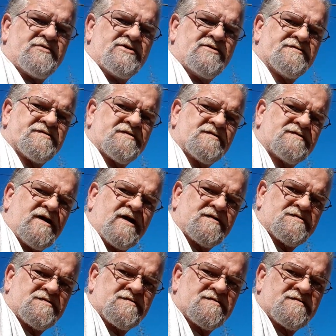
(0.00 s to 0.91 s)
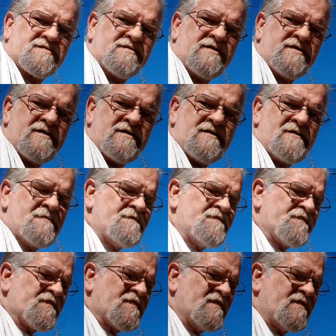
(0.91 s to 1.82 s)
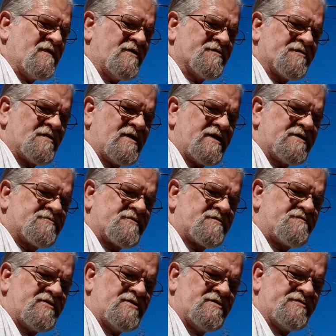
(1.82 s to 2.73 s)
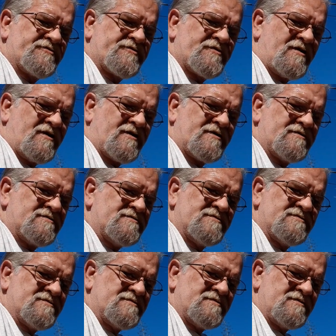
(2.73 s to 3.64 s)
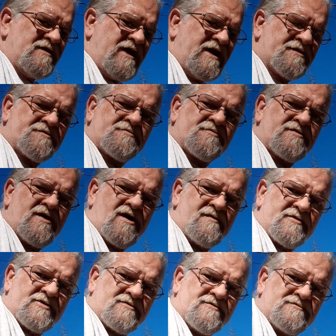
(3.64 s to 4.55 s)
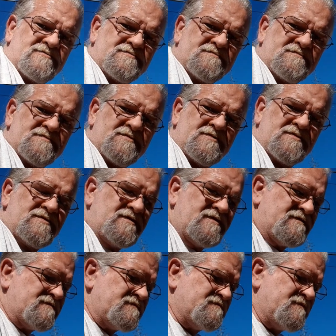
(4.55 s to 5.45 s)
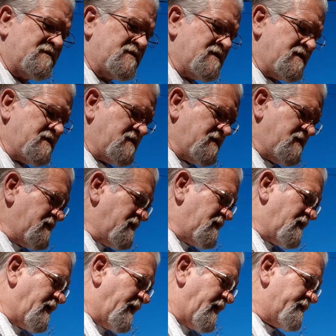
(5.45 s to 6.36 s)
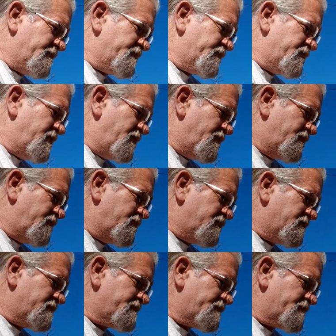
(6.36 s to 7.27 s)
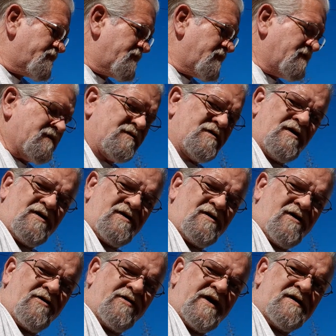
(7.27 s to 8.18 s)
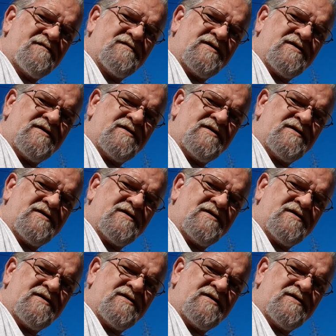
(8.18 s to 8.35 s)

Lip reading: bills in Texas. Those electric bills are astronomical. And I don't know, all that